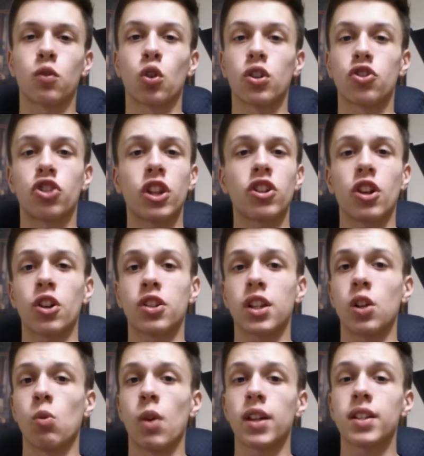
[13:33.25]
Of course, J.J.
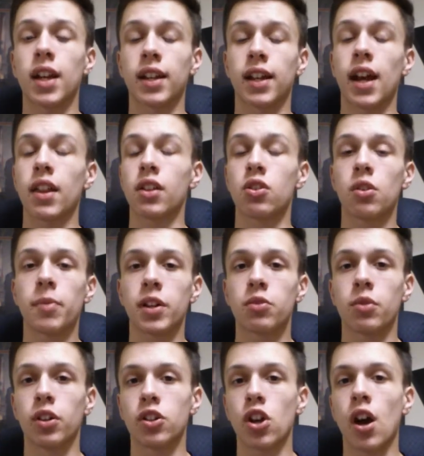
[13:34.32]
Arcega-Whiteside, a guy that
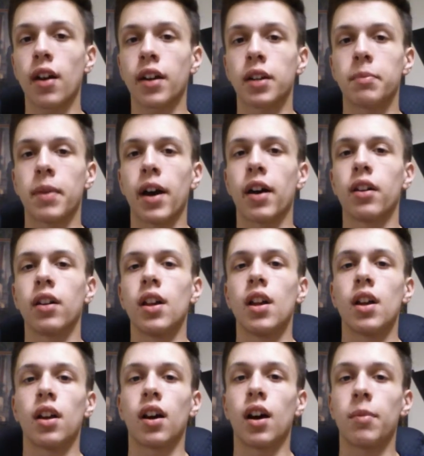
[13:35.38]
nobody's really talking about,
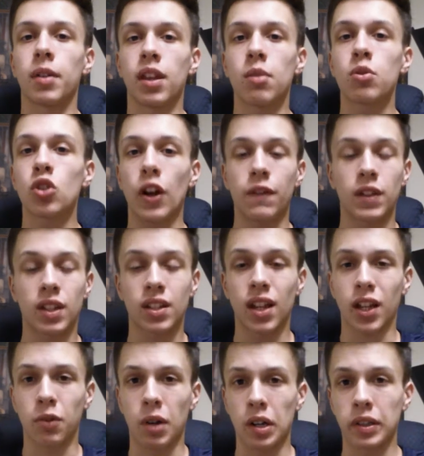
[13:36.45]
but he was drafted in the
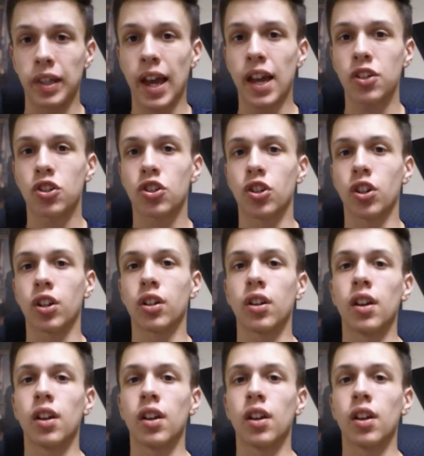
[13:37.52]
second round last year.